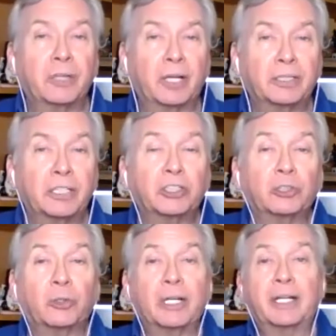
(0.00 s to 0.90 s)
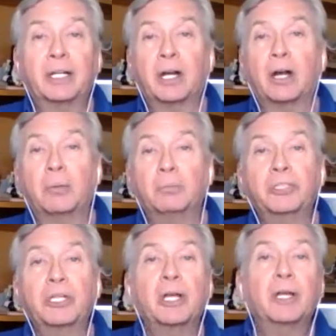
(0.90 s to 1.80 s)
additional
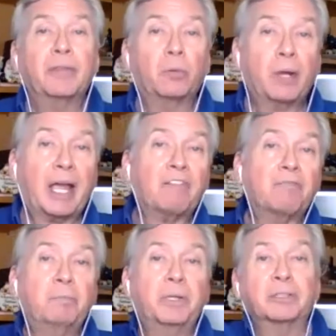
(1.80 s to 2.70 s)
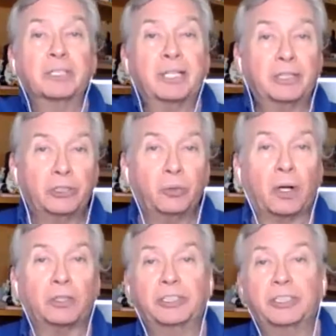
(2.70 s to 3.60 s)
incomes that we have built into
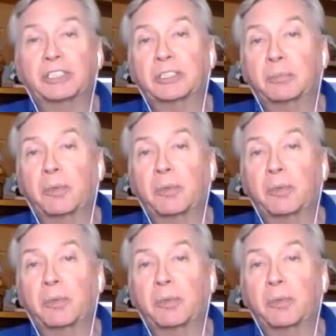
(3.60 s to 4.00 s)
our system.